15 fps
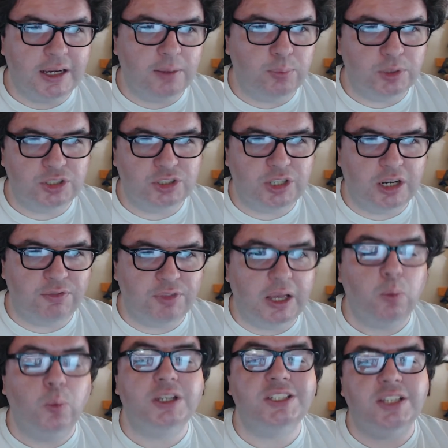up was stuff
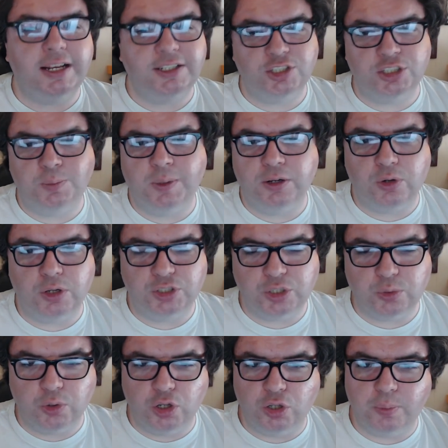that was licensed by
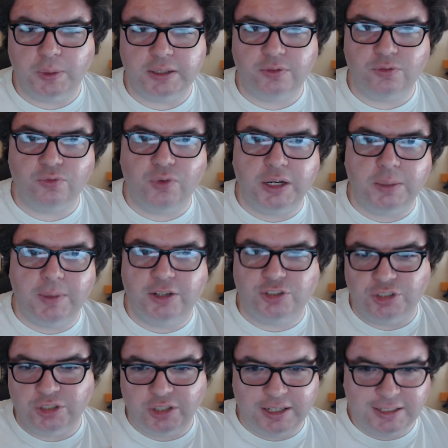Crunchyroll, but
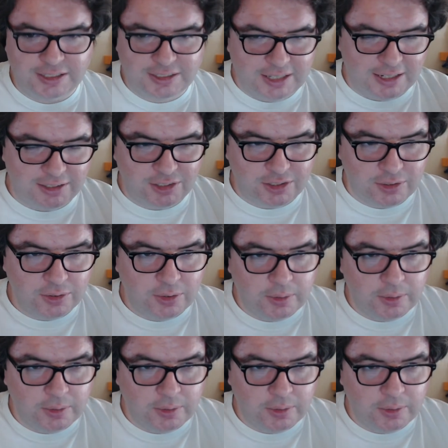Funimation elected not to